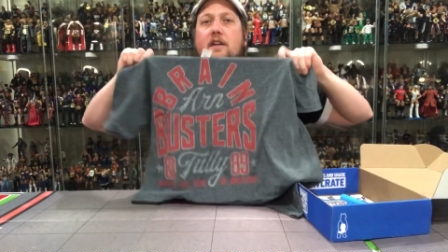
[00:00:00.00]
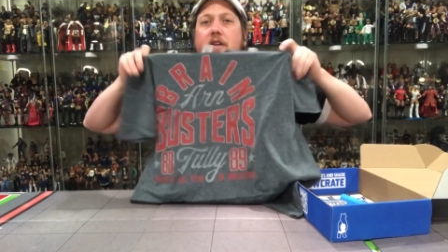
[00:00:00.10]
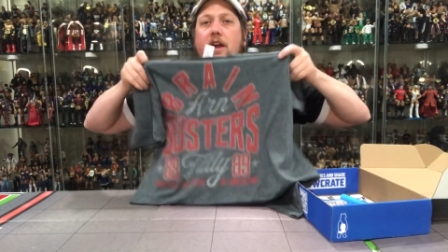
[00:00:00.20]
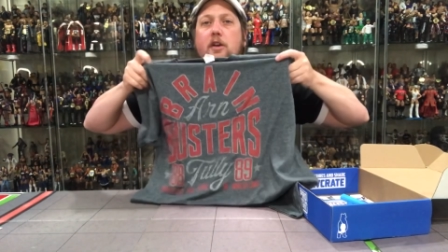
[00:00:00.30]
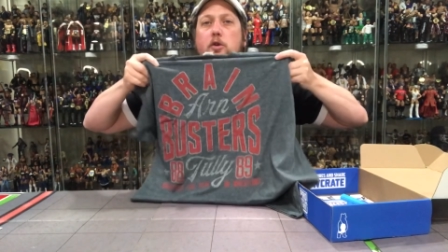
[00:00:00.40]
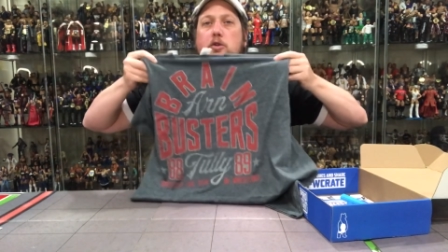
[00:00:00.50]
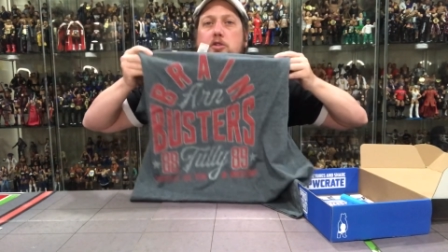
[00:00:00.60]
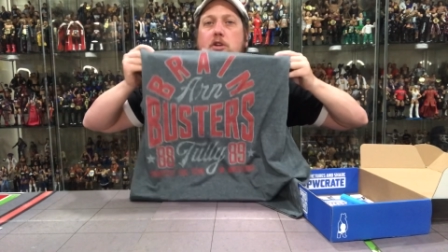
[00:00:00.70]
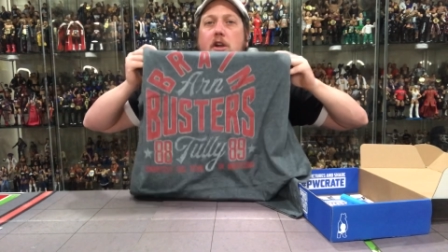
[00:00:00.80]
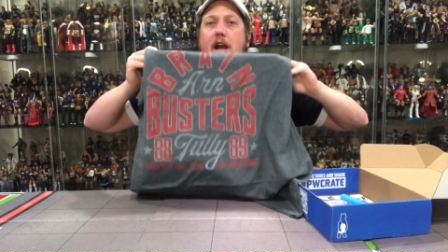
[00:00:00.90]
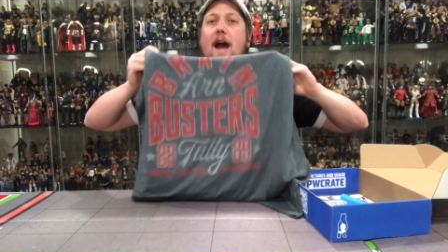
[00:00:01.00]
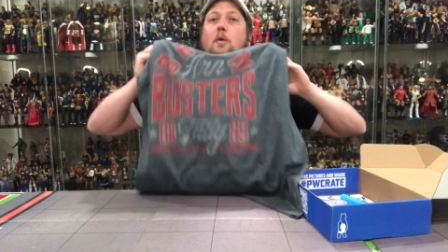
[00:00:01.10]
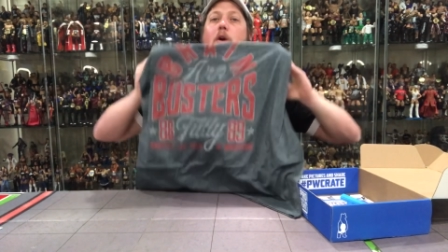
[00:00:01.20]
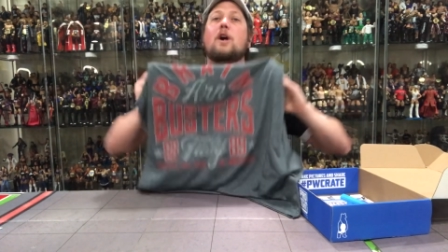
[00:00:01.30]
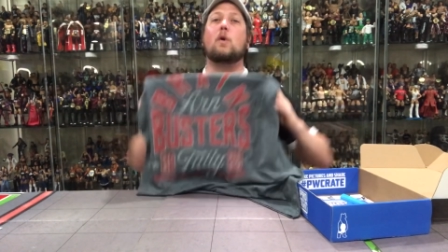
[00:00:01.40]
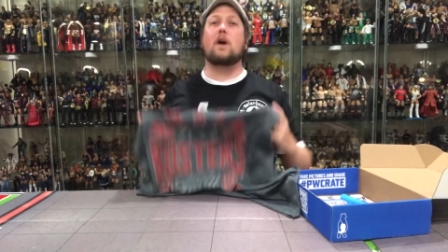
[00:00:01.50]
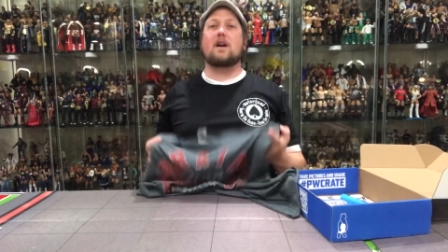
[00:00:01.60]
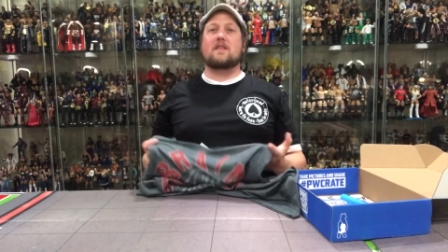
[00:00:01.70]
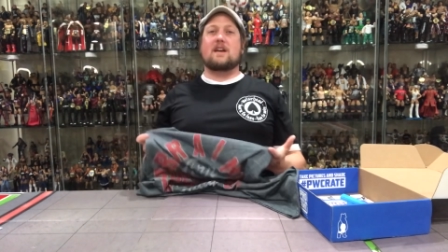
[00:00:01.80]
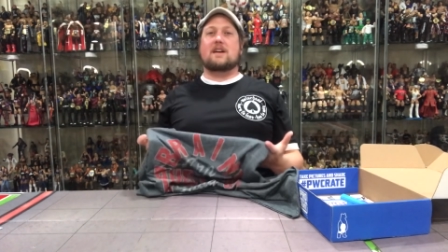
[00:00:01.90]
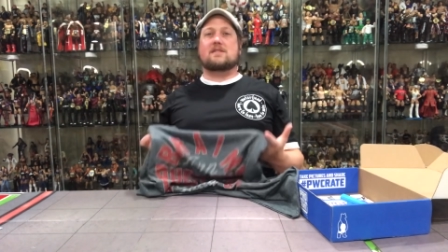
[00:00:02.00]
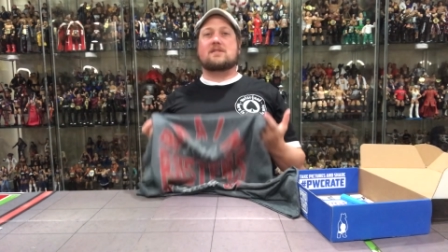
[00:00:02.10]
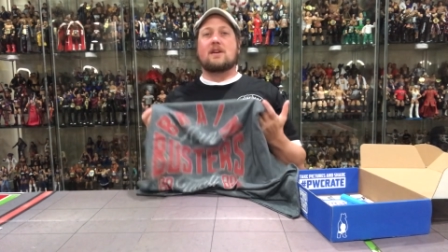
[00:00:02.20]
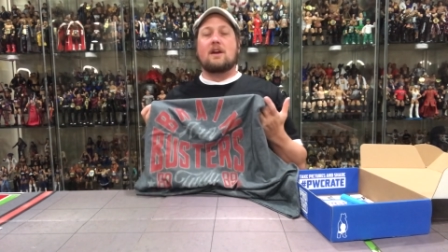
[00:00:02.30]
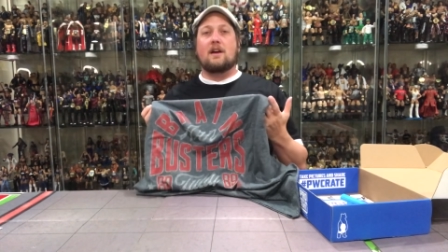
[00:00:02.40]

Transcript: very cool shirt. I will wear this.